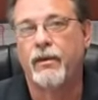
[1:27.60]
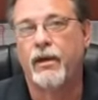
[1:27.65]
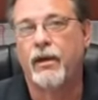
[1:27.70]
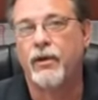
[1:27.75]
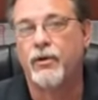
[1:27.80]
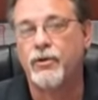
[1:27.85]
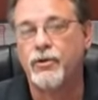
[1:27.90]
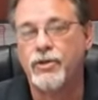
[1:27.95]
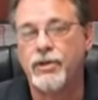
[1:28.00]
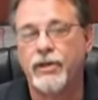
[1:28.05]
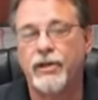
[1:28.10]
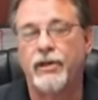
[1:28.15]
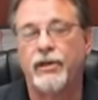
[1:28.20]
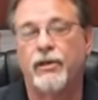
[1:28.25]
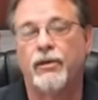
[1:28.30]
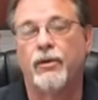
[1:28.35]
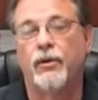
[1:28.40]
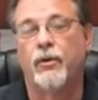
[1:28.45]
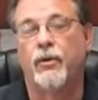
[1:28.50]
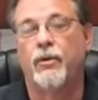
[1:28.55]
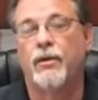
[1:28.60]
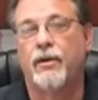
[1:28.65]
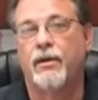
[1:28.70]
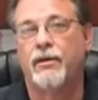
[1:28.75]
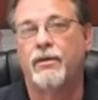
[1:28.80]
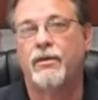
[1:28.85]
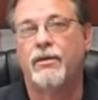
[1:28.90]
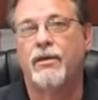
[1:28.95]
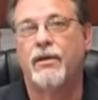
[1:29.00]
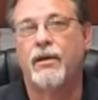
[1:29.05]
Understanding though
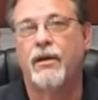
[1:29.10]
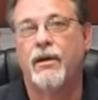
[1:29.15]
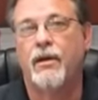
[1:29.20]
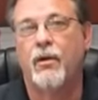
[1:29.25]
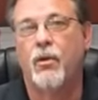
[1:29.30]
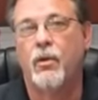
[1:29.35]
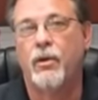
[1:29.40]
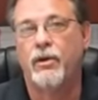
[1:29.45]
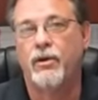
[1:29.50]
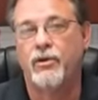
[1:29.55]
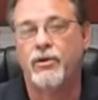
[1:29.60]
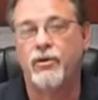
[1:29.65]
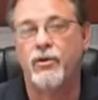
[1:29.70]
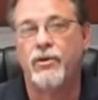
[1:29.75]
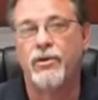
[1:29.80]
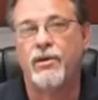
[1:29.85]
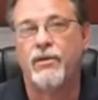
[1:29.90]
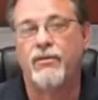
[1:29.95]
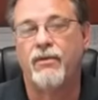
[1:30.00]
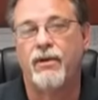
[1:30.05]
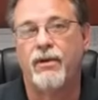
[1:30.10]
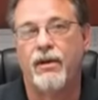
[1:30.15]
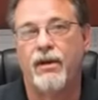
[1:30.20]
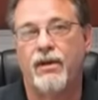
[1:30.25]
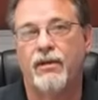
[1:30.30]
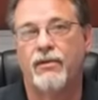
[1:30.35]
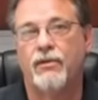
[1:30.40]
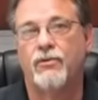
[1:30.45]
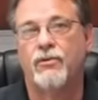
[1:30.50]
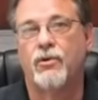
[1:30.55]
that when you do
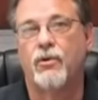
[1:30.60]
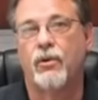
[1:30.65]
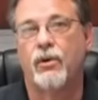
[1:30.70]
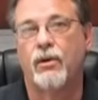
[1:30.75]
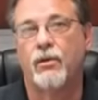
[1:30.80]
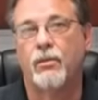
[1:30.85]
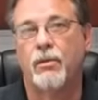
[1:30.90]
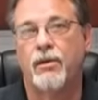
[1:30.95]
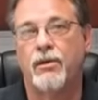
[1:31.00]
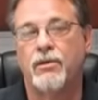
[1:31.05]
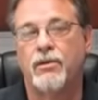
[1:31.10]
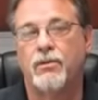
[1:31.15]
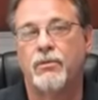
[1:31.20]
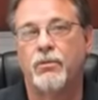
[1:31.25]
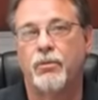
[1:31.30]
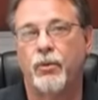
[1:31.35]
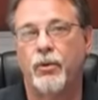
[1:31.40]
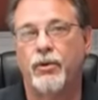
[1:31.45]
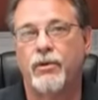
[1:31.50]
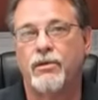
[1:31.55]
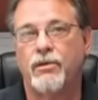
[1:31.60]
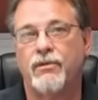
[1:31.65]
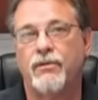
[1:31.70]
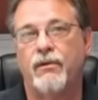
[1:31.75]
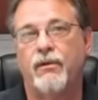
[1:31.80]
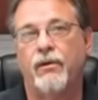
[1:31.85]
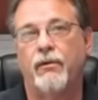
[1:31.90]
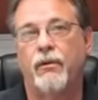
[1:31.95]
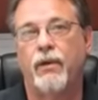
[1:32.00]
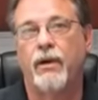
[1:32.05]
deviate, there's going to be some pretty
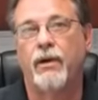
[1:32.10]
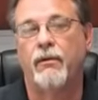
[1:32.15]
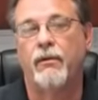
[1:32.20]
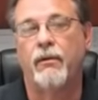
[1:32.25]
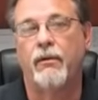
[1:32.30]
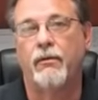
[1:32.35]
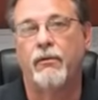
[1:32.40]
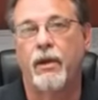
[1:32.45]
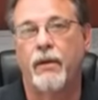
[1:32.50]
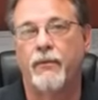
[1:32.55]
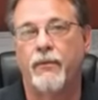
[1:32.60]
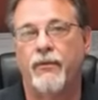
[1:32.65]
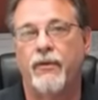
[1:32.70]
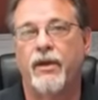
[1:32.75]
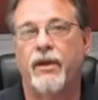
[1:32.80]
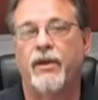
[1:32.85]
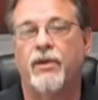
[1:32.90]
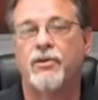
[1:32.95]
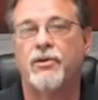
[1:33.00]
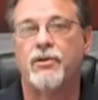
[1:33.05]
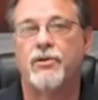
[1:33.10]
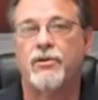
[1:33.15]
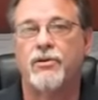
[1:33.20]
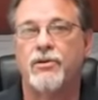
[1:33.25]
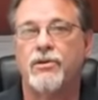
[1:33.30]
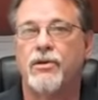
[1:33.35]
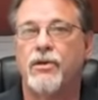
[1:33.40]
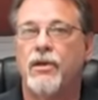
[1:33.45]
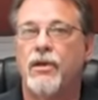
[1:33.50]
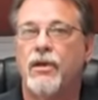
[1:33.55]
severe
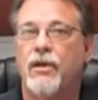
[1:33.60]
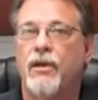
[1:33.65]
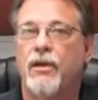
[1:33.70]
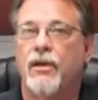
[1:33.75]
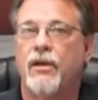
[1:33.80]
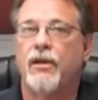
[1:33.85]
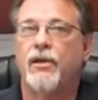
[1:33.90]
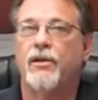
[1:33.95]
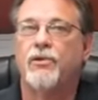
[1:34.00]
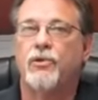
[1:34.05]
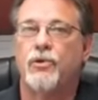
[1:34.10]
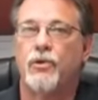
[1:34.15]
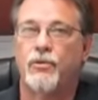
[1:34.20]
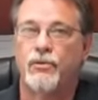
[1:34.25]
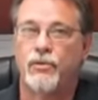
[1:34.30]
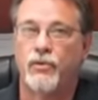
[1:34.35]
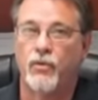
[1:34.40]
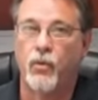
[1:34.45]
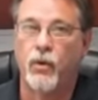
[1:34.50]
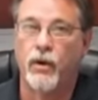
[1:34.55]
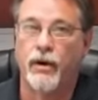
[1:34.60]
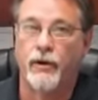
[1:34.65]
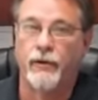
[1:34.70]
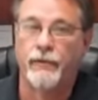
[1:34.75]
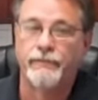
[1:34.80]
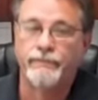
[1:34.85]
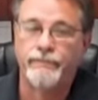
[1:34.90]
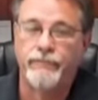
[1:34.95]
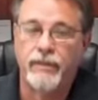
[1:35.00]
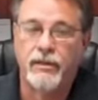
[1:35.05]
ramifications in terms of
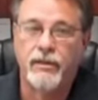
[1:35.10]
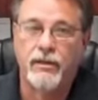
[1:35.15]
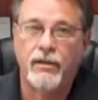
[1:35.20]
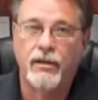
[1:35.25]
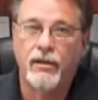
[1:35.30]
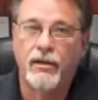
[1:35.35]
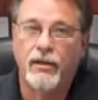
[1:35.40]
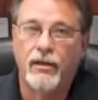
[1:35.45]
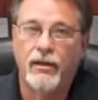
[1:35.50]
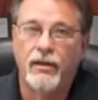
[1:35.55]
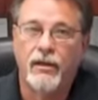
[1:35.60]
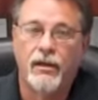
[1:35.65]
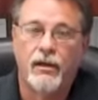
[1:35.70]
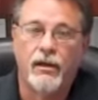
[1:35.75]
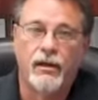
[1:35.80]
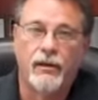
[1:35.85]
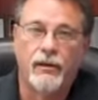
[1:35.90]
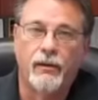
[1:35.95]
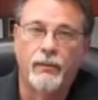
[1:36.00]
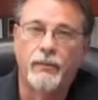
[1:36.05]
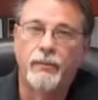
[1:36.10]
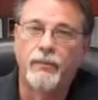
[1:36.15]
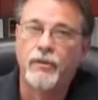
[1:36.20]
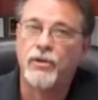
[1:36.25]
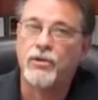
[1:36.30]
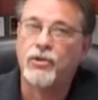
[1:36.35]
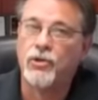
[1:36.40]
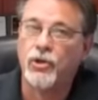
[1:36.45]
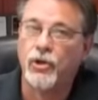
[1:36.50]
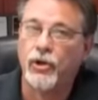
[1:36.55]
wear.
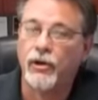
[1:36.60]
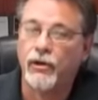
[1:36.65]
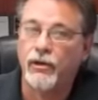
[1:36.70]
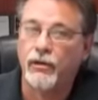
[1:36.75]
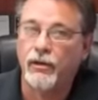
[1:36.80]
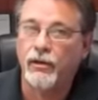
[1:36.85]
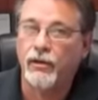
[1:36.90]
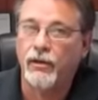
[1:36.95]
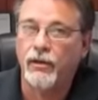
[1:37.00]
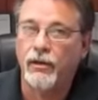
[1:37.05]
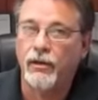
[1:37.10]
This chart